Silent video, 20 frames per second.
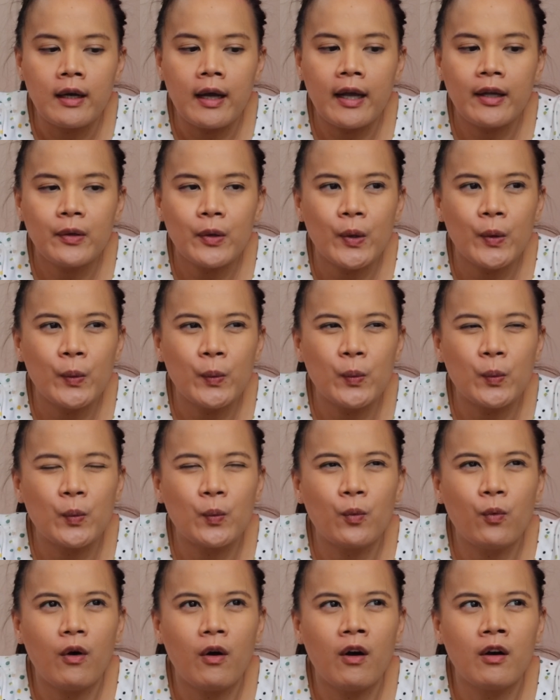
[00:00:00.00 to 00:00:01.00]
I don't
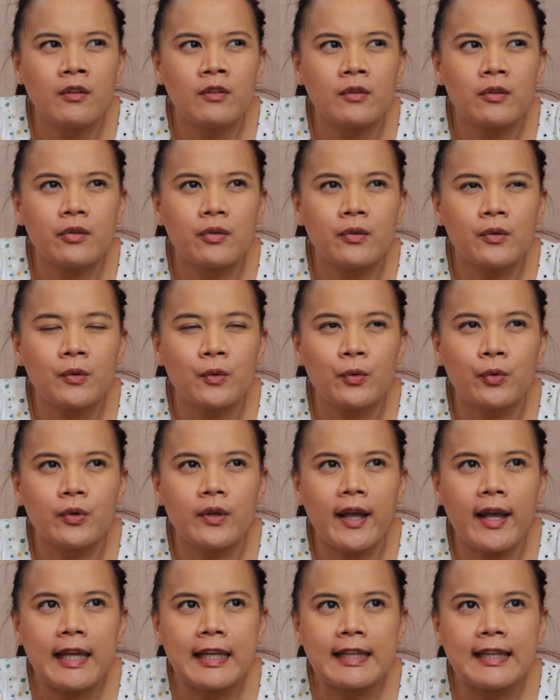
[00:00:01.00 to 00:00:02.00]
want to
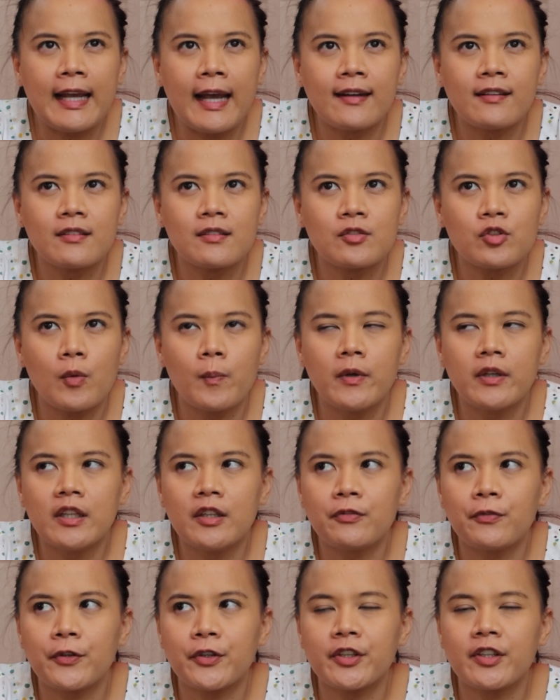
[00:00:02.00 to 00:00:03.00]
like get so
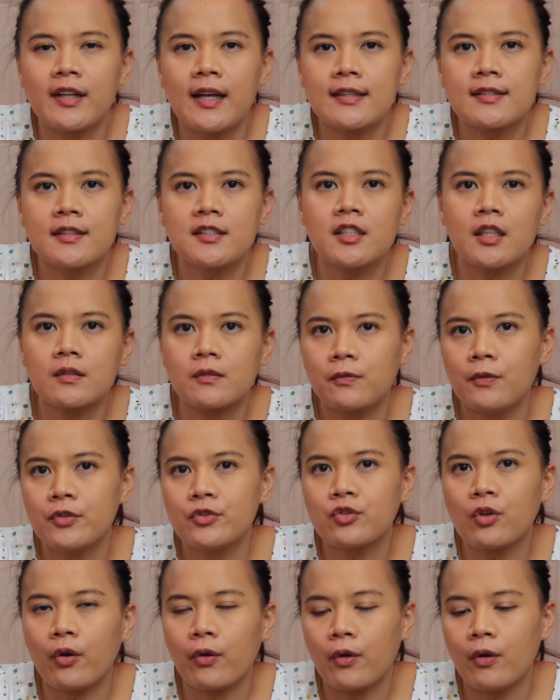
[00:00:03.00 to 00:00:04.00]
many fertilizer just for
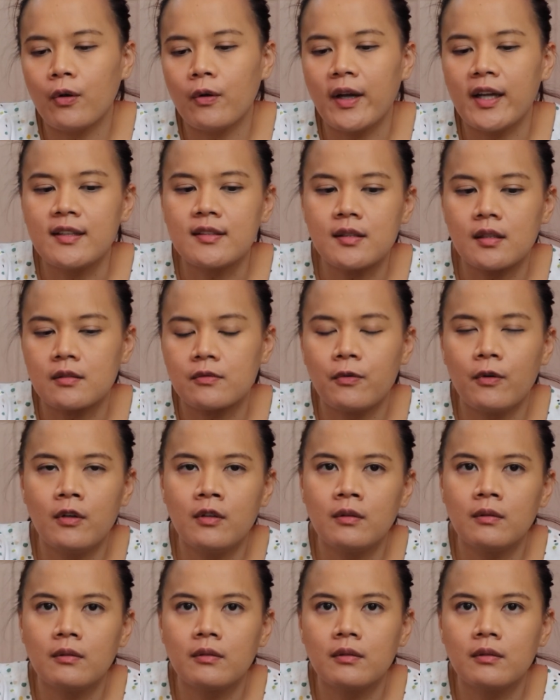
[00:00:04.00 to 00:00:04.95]
soil and just for